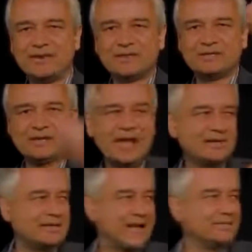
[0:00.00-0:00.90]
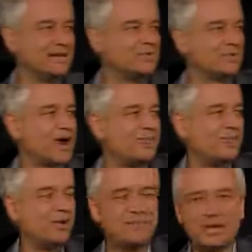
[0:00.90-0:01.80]
scattering and the next, as they
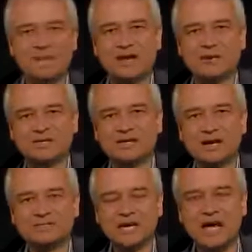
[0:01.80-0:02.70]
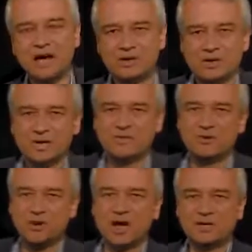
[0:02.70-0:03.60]
travel about a time tau,
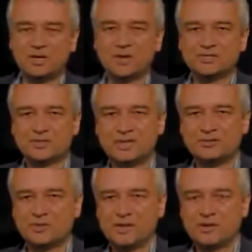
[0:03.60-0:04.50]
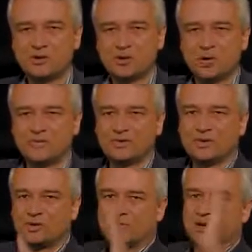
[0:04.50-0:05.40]
they're not going straight, they're being curved.
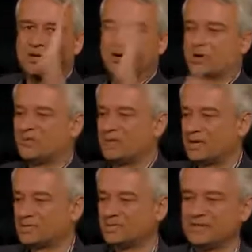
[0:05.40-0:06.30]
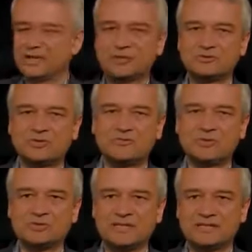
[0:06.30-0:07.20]
They're being curved because of the electric
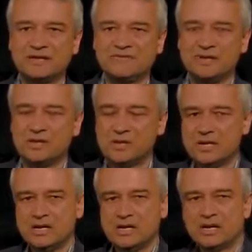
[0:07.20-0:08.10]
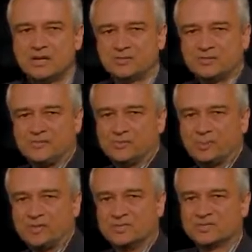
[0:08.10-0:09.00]
force that they feel. Electric field
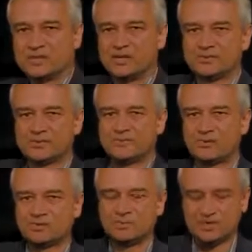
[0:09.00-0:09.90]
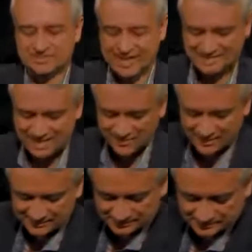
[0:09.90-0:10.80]
points this way, electric force points back that
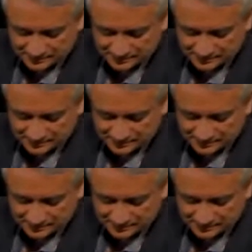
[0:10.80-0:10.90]
way.